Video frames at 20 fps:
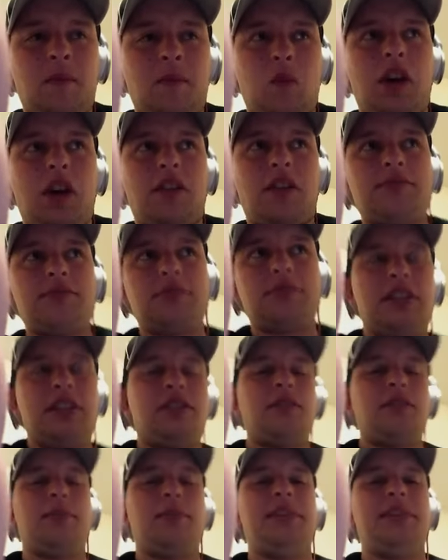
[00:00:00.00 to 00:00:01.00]
Well, he
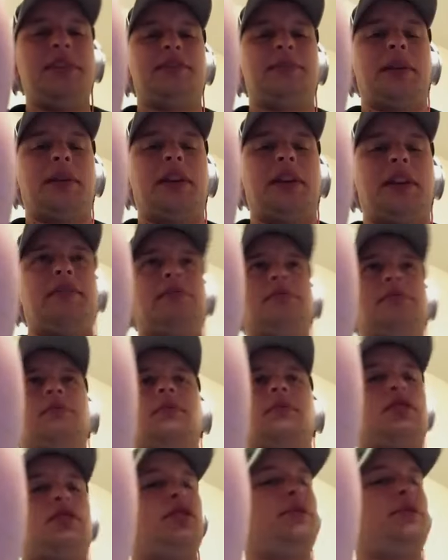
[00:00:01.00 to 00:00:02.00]
should be suspended.
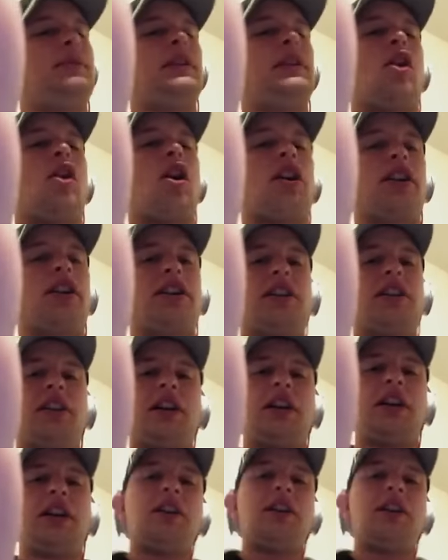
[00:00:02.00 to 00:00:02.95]
Should be longer